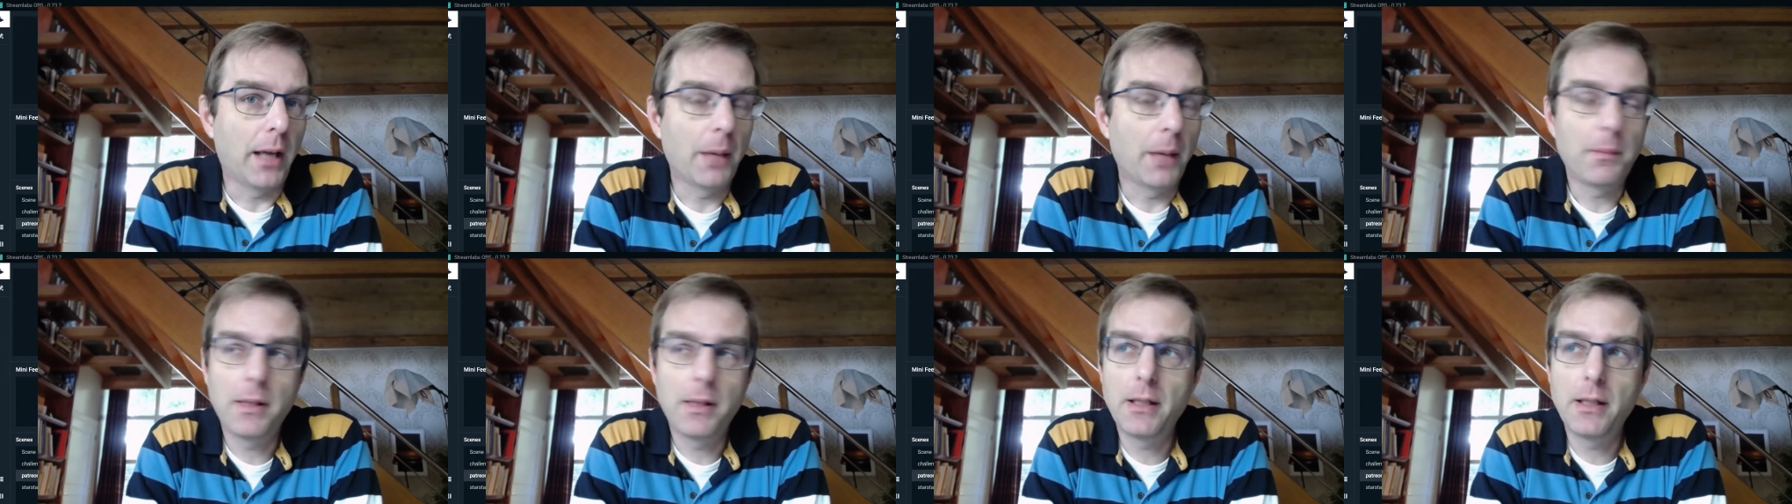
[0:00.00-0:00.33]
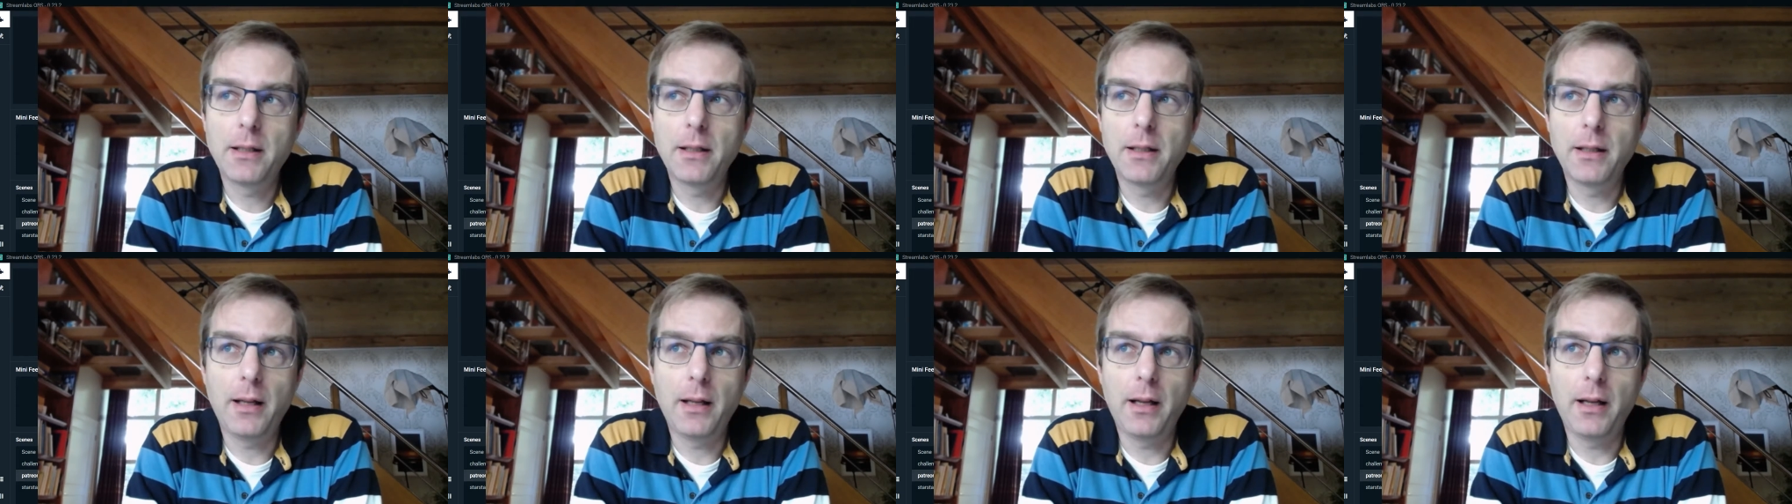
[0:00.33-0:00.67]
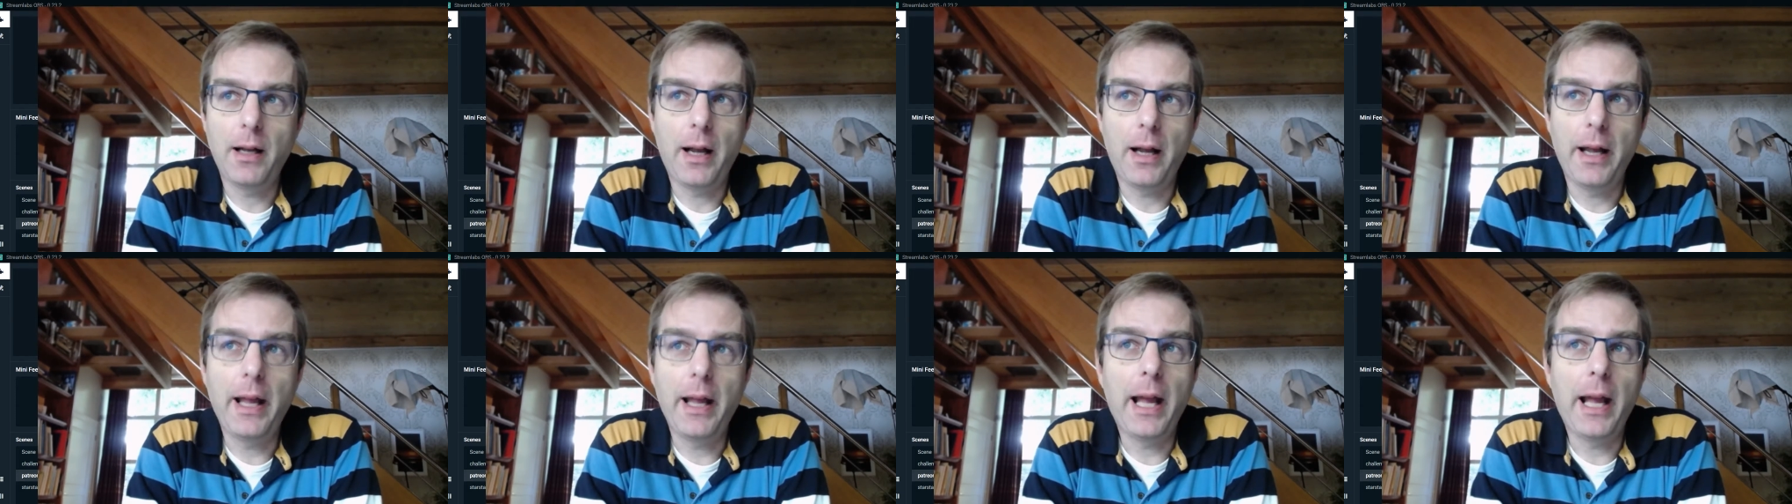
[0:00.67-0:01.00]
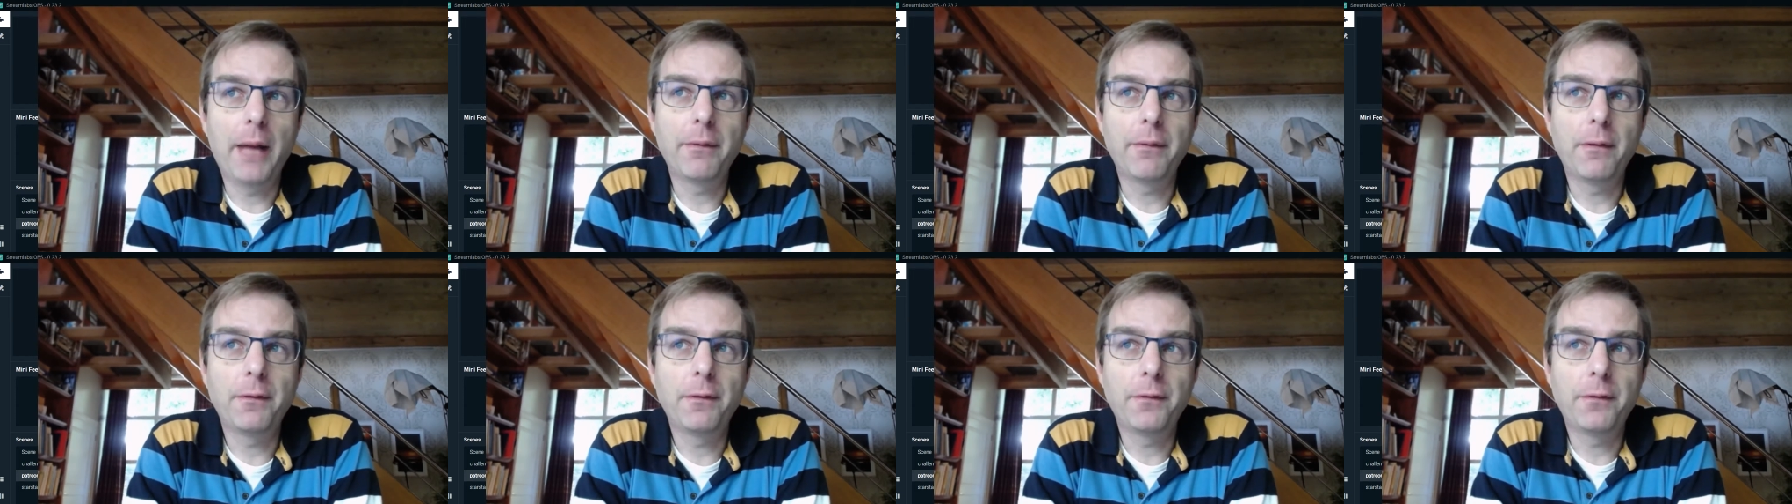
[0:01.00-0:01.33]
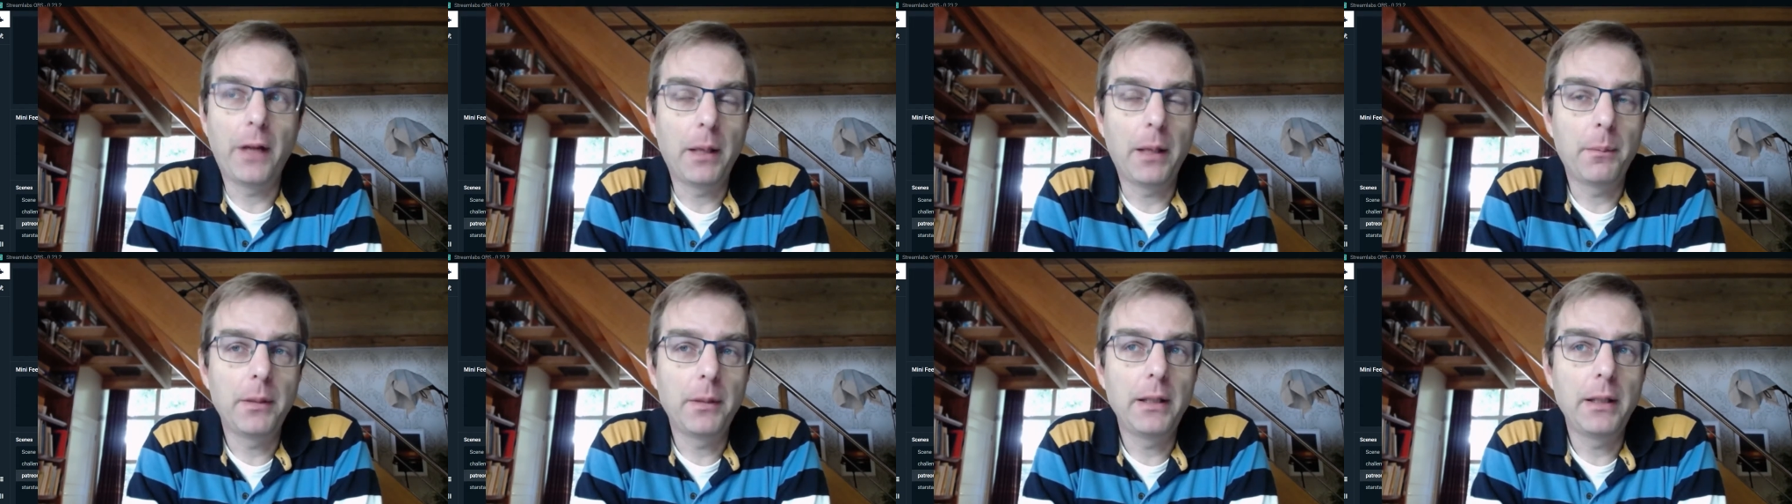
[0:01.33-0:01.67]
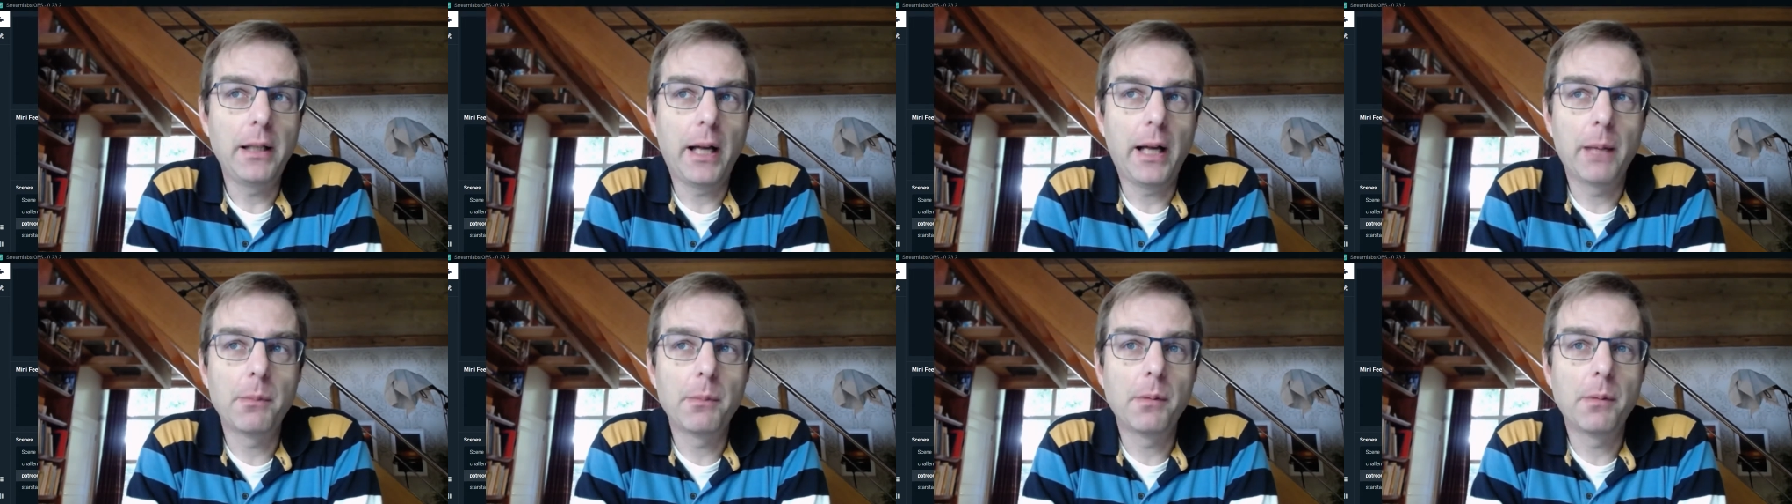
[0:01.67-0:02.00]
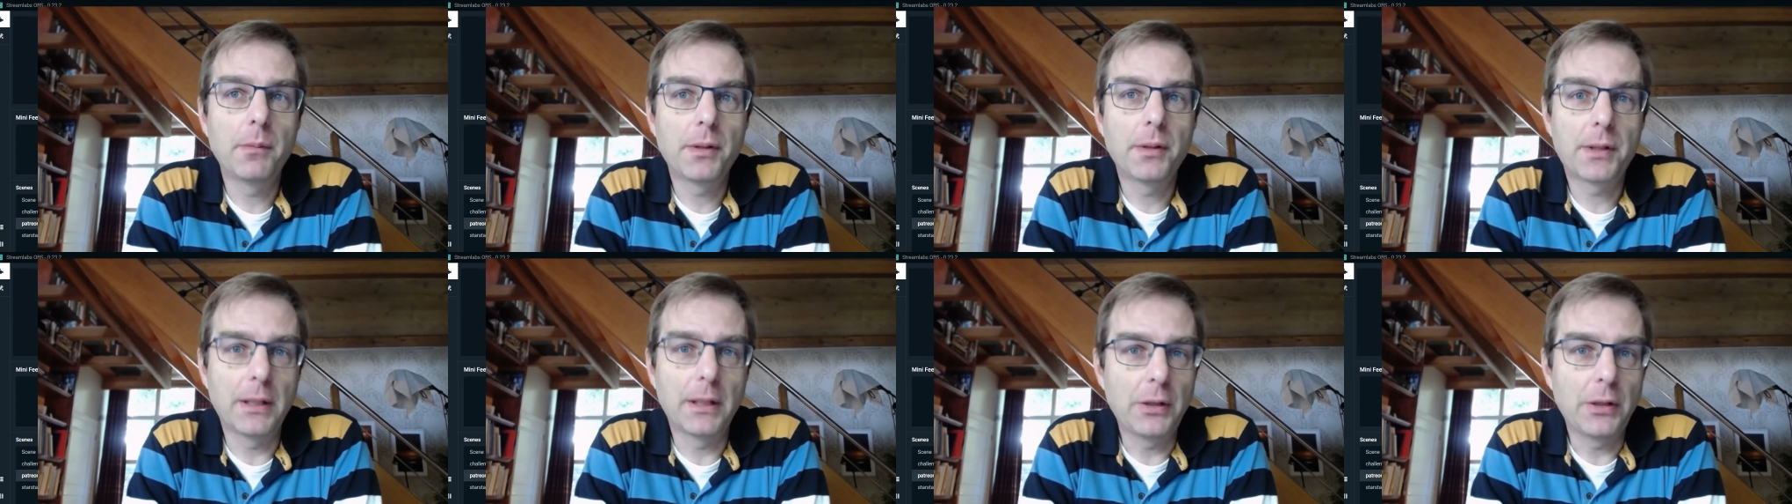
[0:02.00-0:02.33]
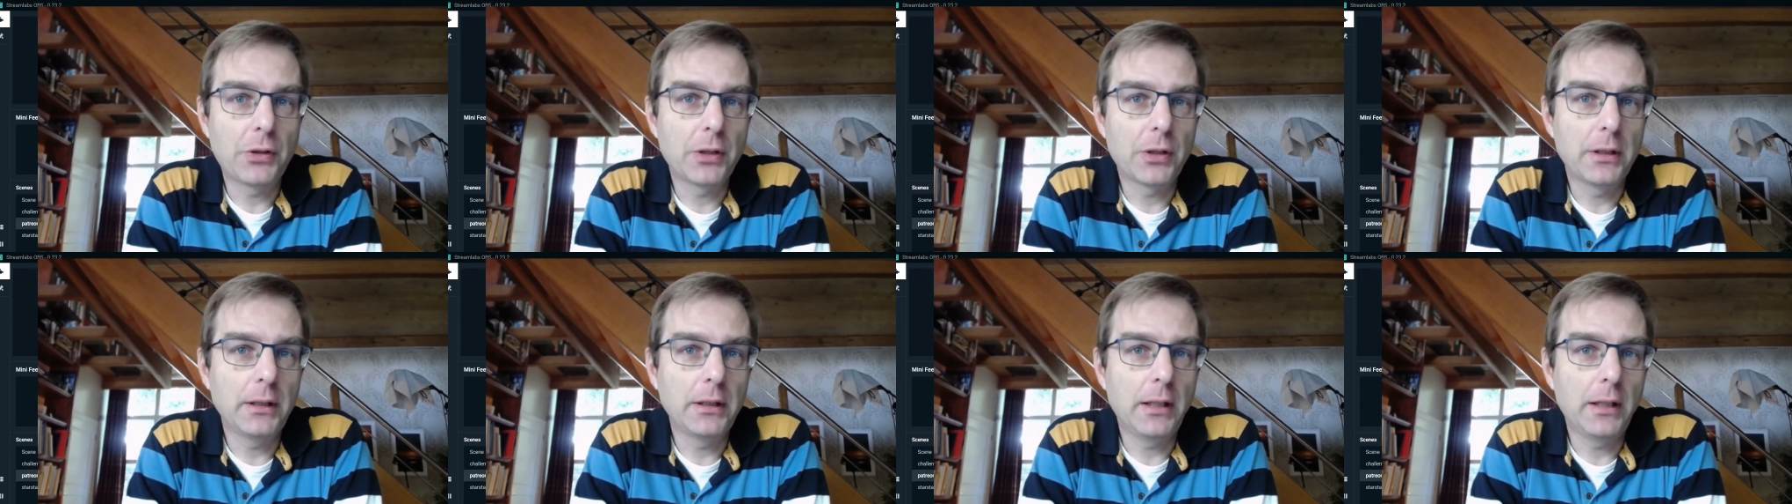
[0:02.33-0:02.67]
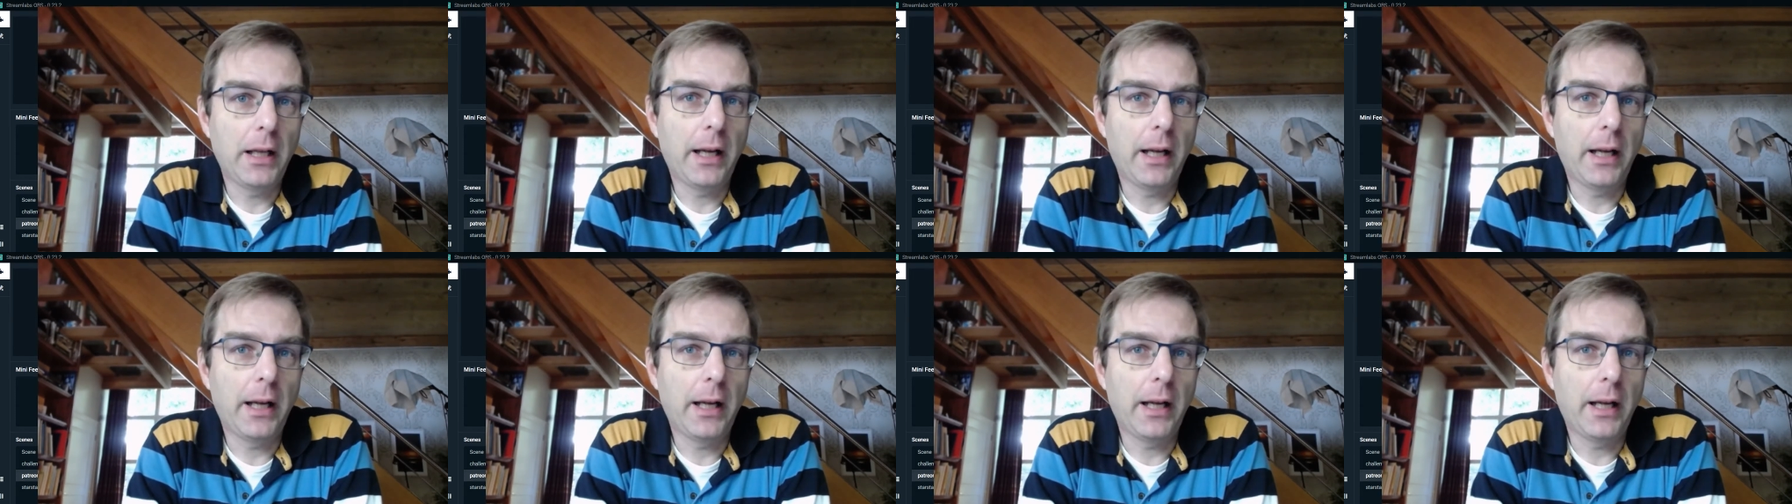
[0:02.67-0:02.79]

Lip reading: I mean, I have a family, I'm a musician,